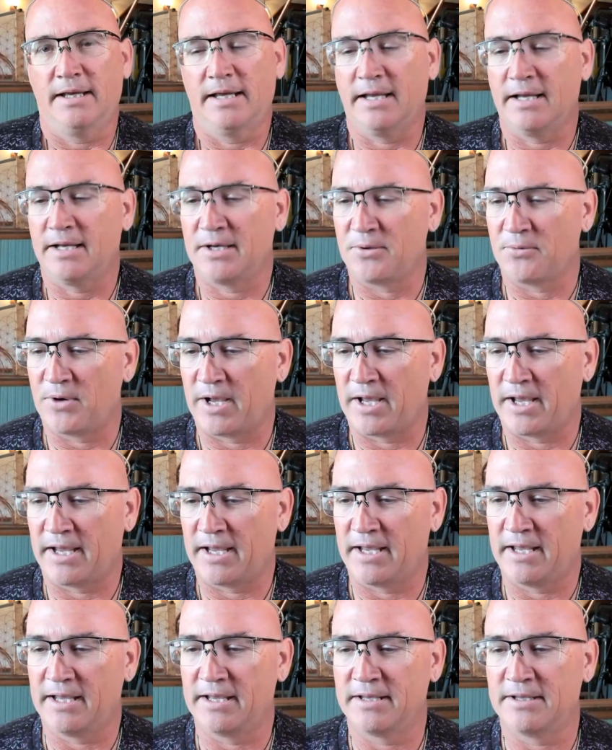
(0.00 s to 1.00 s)

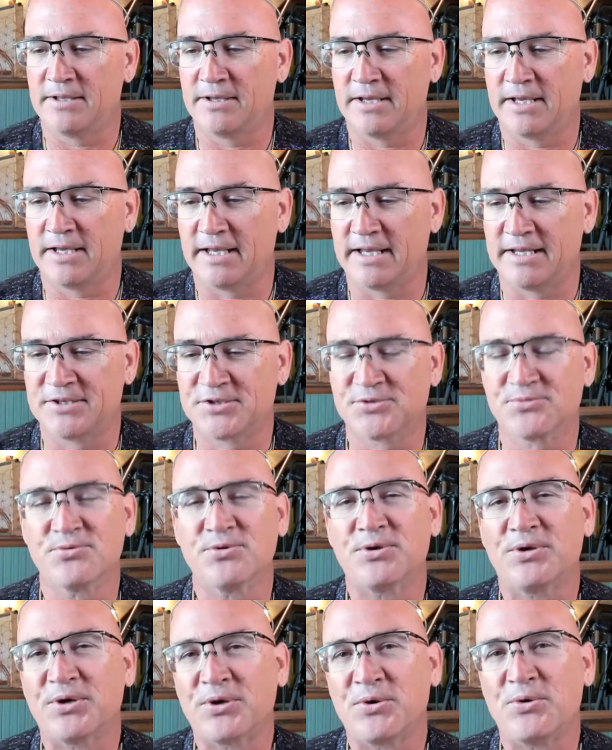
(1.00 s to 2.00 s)
anyway, it's
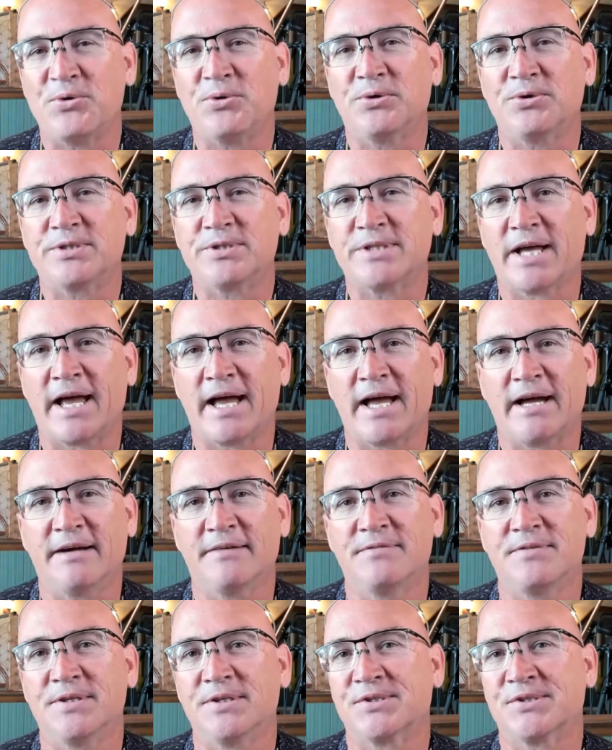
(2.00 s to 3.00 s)
really cool to
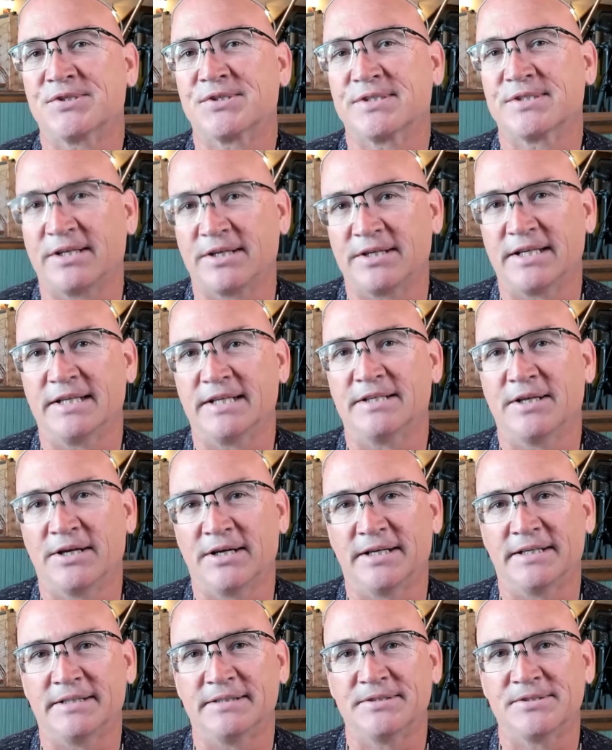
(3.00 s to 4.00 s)
have this study
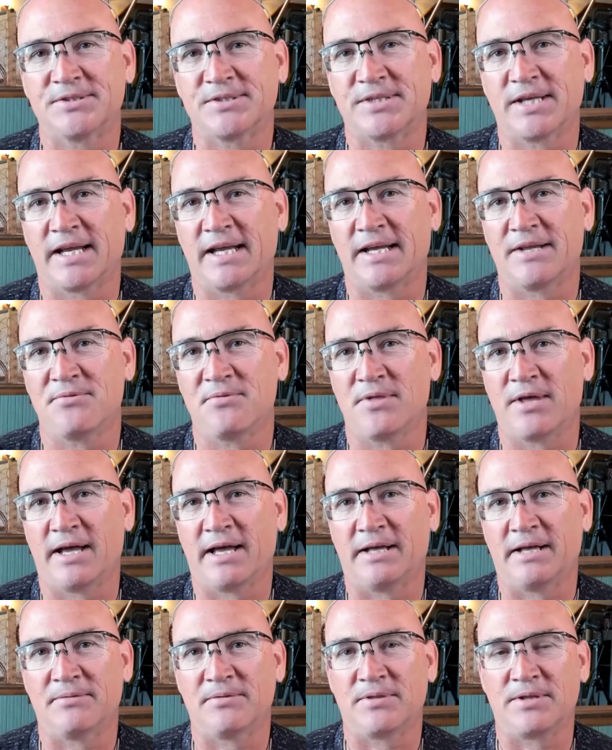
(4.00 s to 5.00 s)
done saying
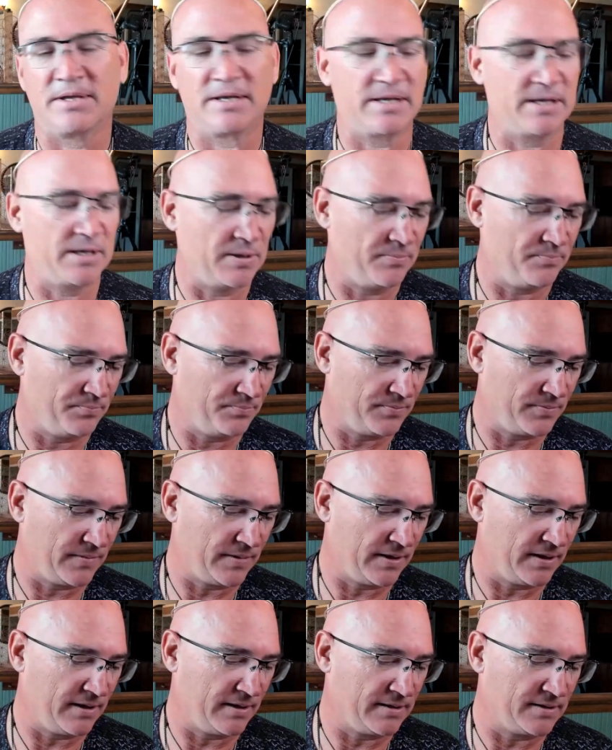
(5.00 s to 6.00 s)
that the
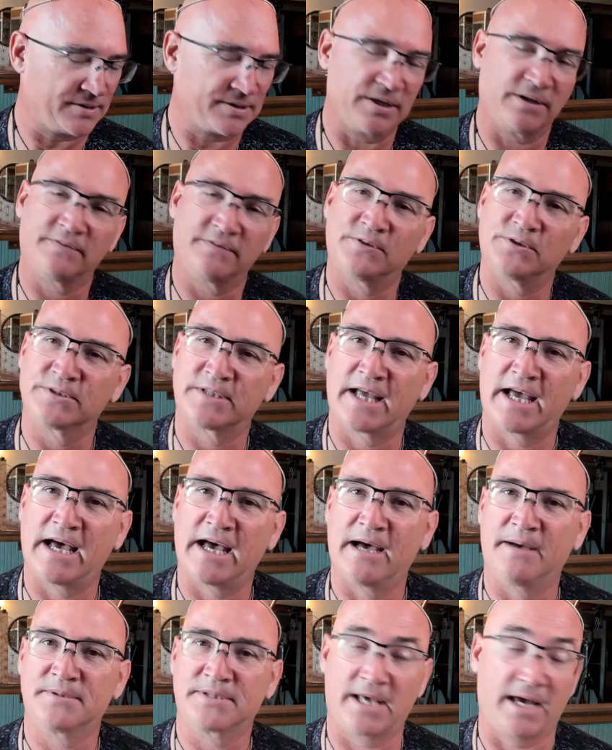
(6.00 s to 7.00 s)
cell phone
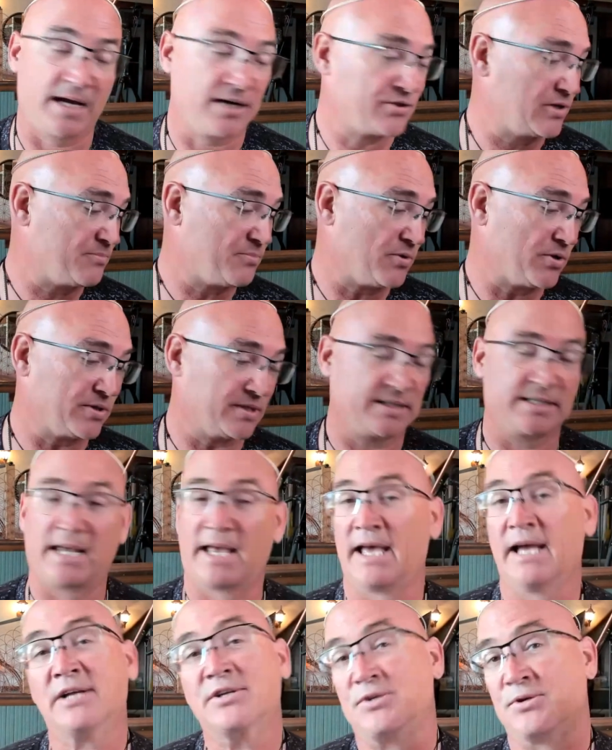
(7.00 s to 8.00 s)
tabs actually
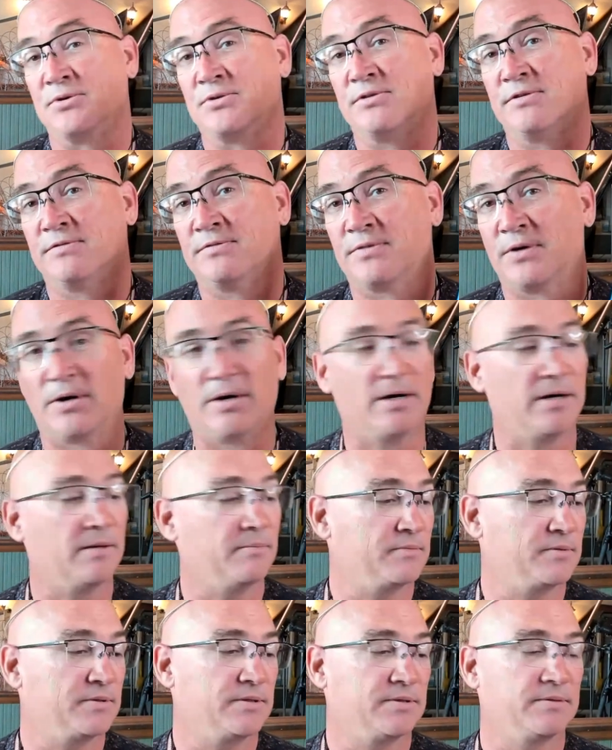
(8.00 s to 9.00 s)
protect you
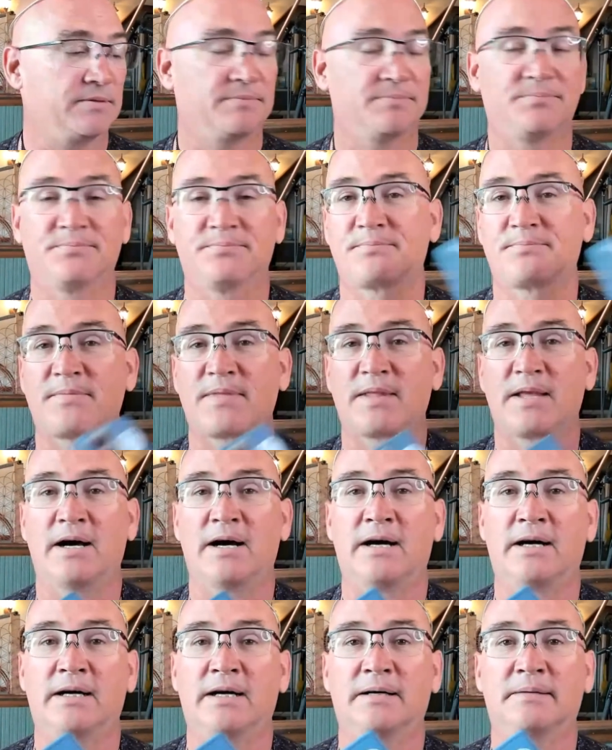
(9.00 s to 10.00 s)
from
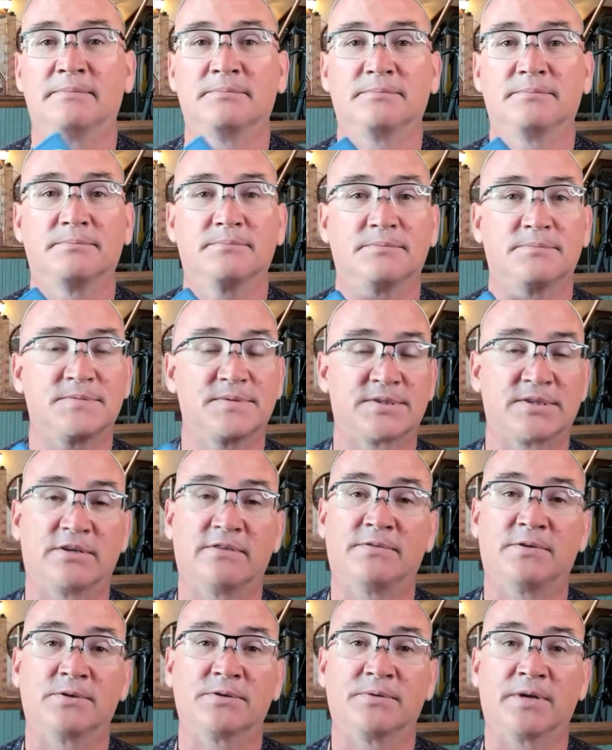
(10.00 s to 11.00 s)
uh, cell
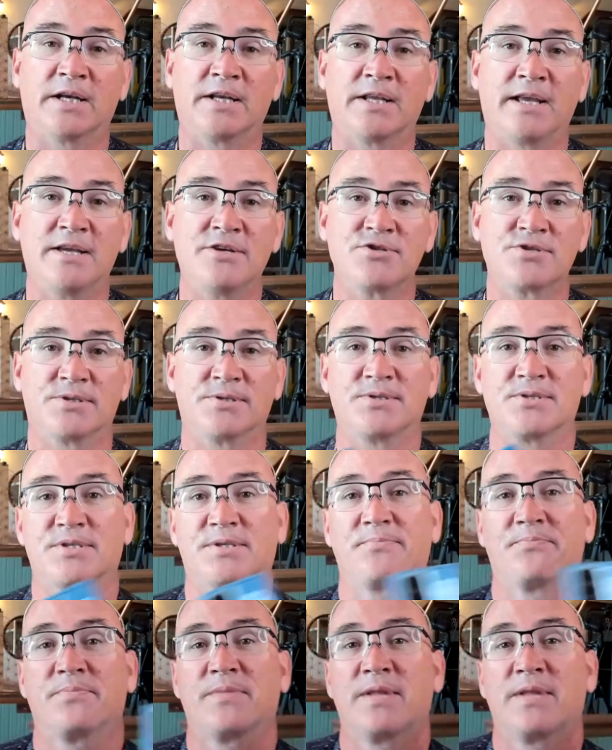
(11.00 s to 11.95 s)
phone radiations.